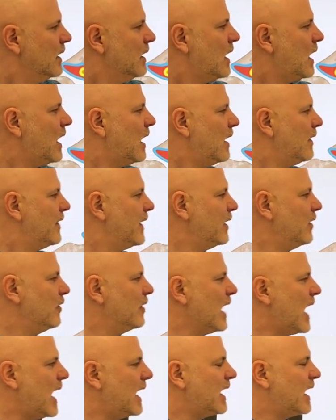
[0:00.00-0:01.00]
Uh, they do
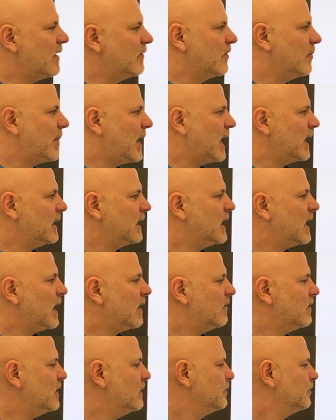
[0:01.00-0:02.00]
not have a body
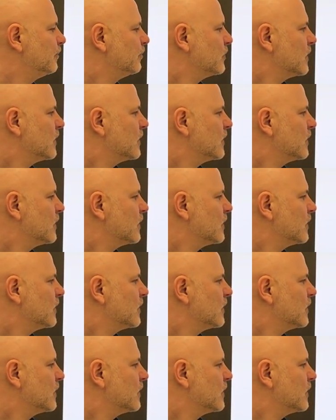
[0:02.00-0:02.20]
cavity.